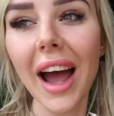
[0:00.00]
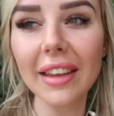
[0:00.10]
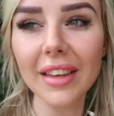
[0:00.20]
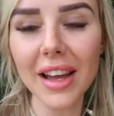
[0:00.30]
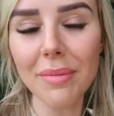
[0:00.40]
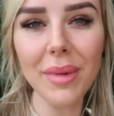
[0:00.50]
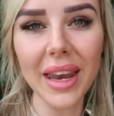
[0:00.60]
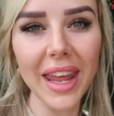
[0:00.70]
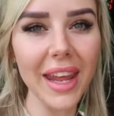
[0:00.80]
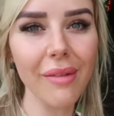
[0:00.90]
it's like a
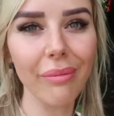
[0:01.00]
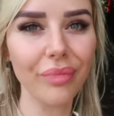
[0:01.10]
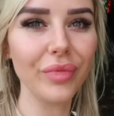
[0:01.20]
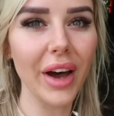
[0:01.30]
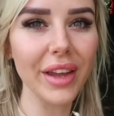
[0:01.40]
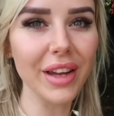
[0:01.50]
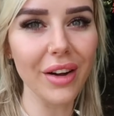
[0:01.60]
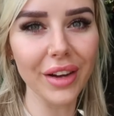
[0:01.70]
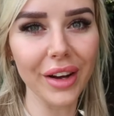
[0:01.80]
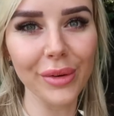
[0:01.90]
mini, like
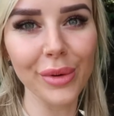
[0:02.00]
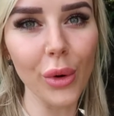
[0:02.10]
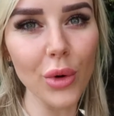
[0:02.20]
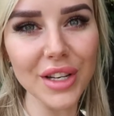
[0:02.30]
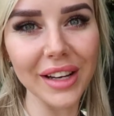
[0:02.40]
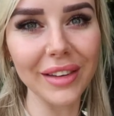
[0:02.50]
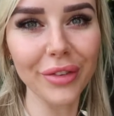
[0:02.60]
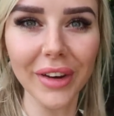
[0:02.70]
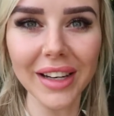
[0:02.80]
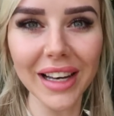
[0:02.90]
younger
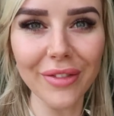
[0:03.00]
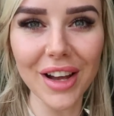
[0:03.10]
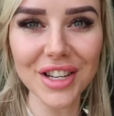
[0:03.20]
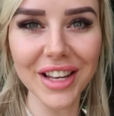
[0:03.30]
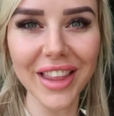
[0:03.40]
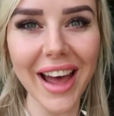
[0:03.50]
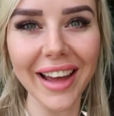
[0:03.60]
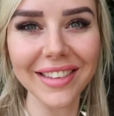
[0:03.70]
audience-friendly version of that.